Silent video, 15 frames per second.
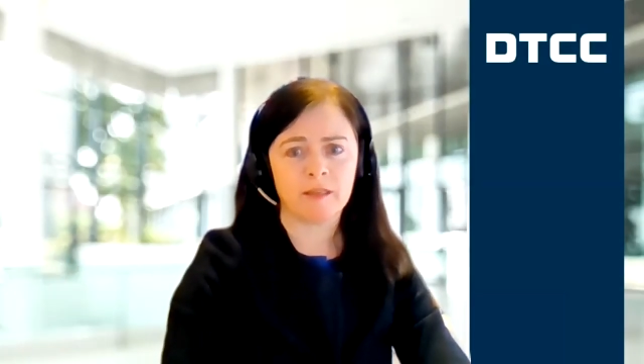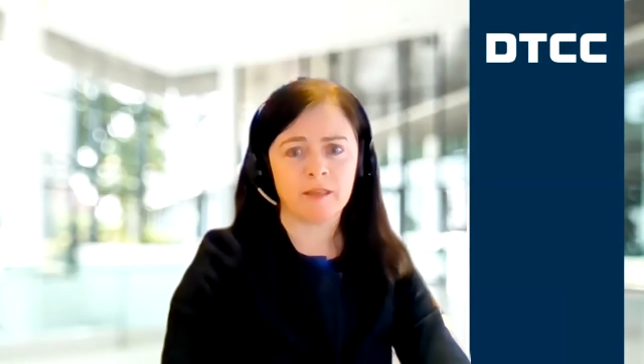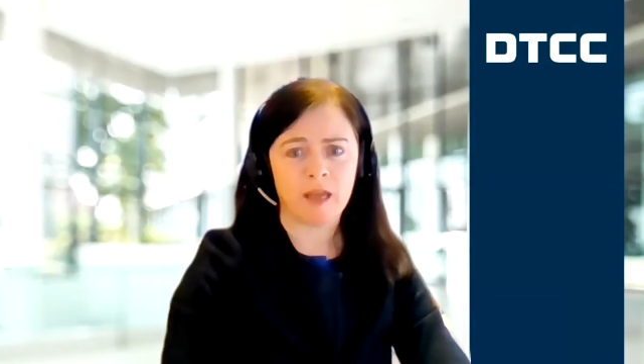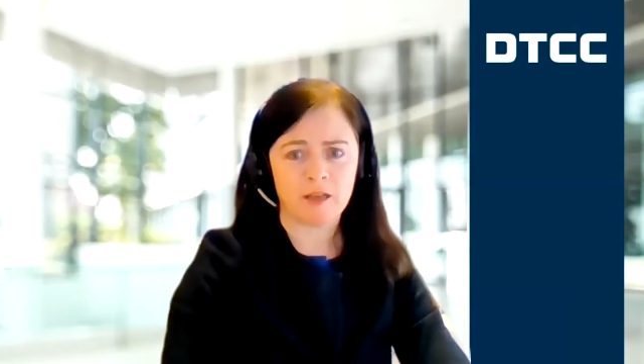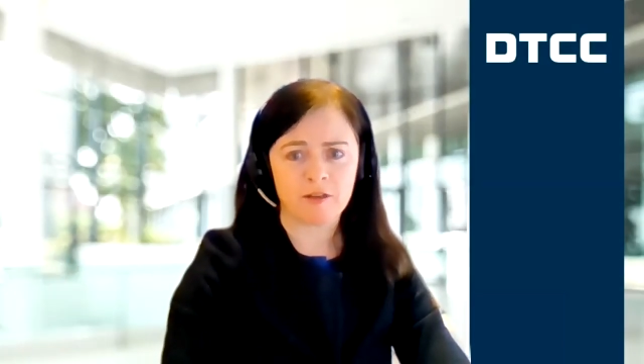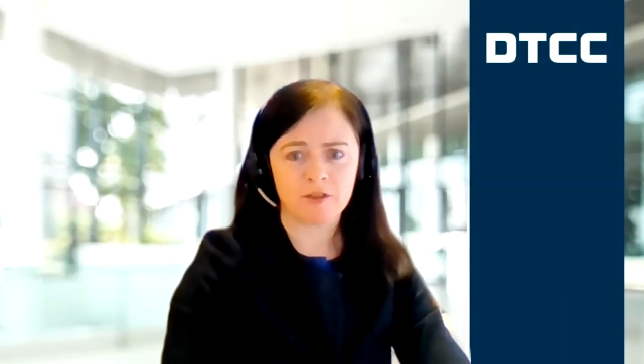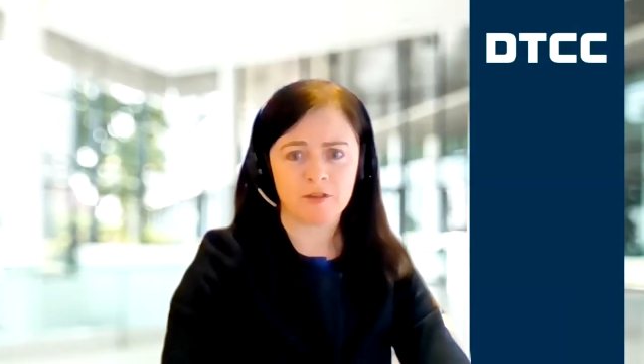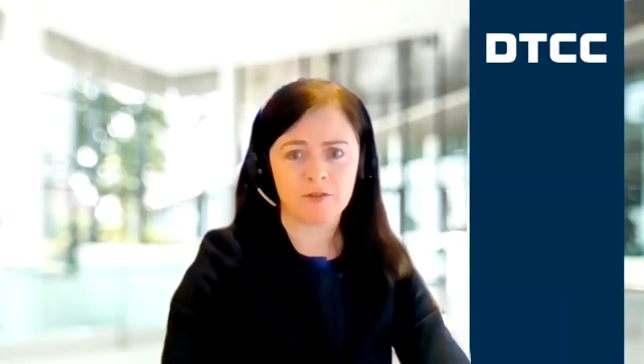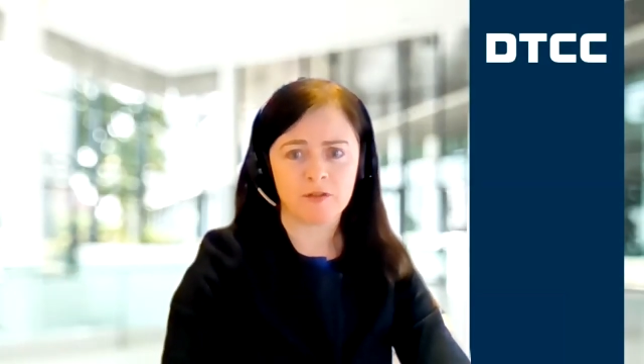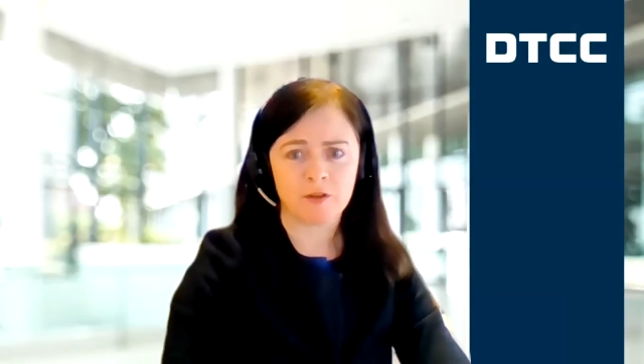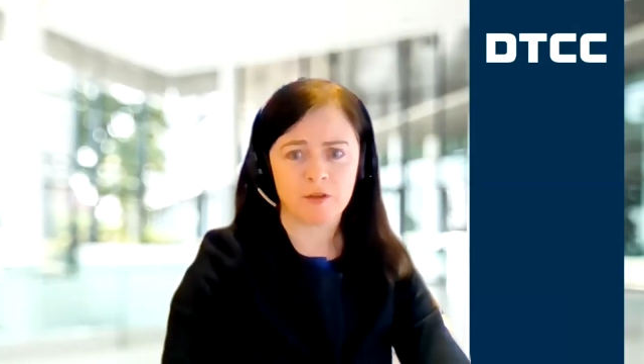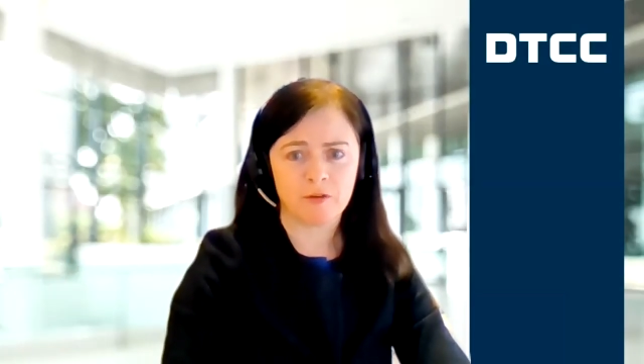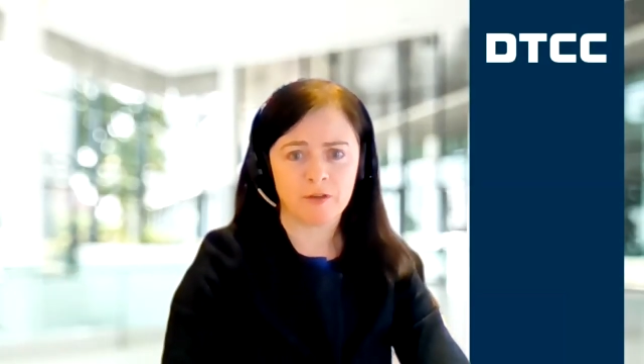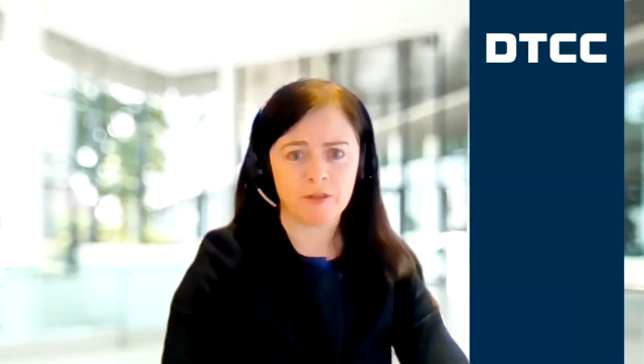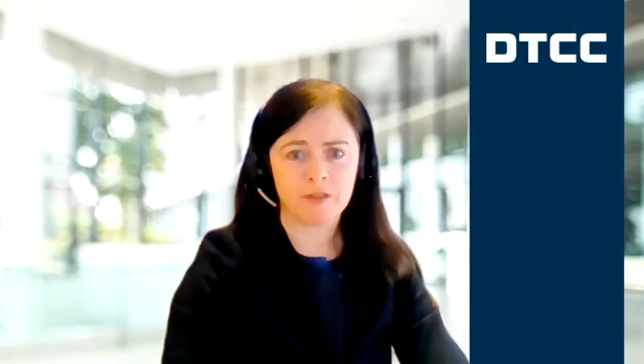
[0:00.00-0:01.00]
National
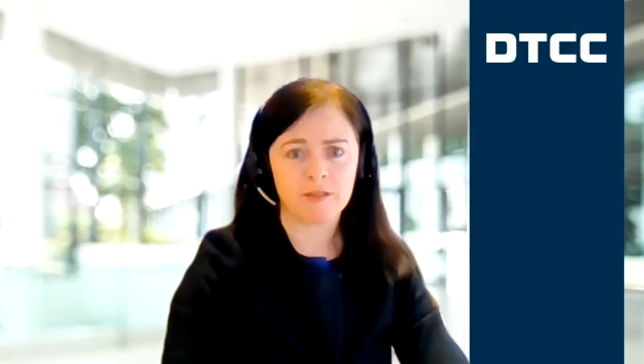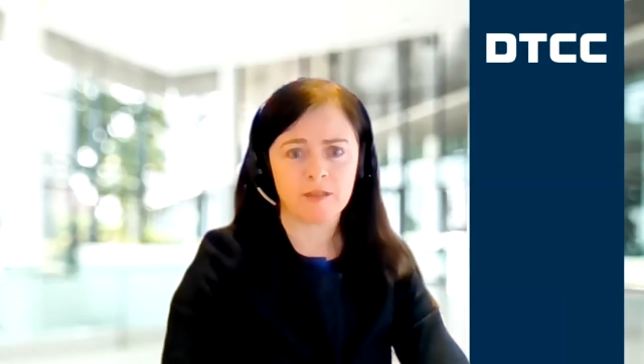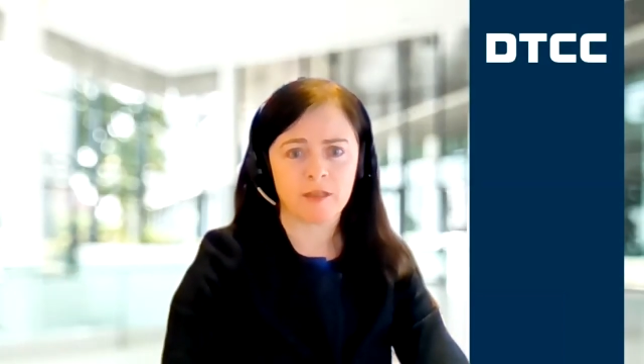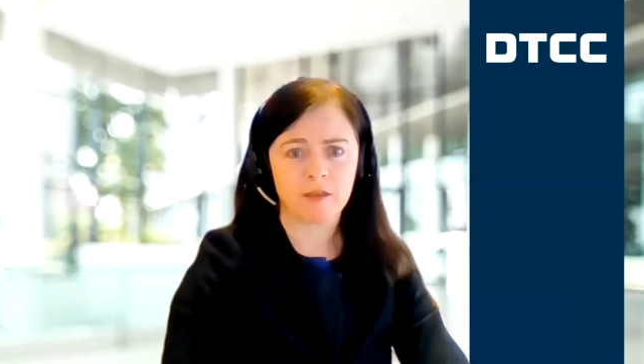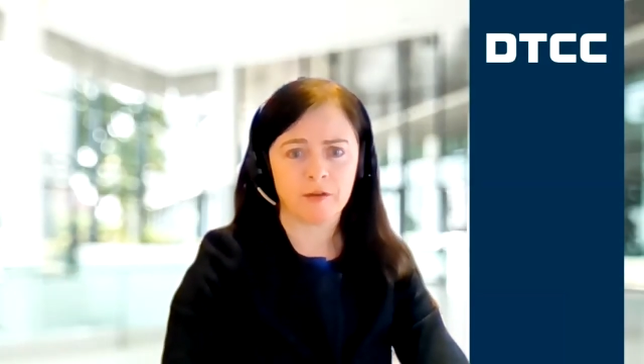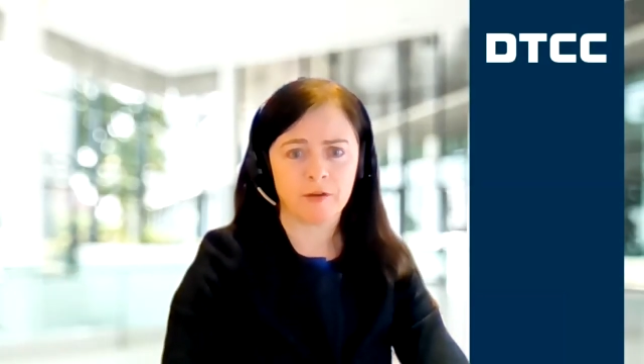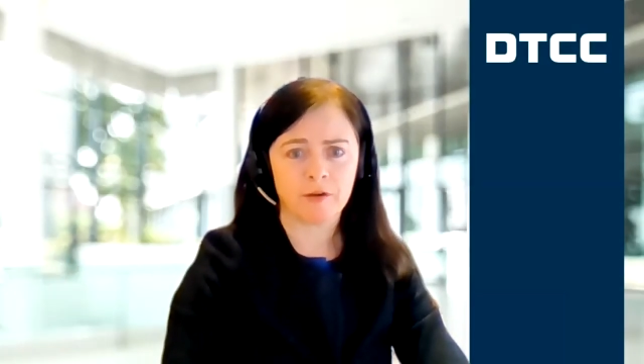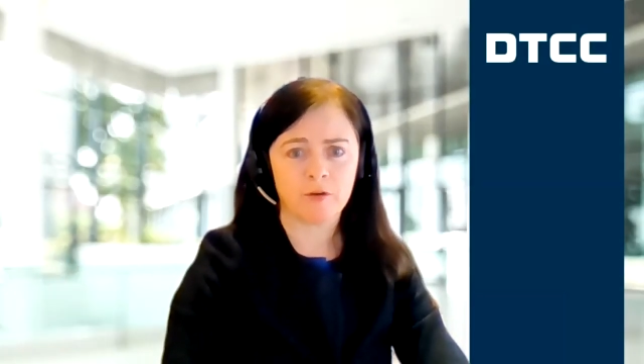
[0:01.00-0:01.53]
Securities Clearing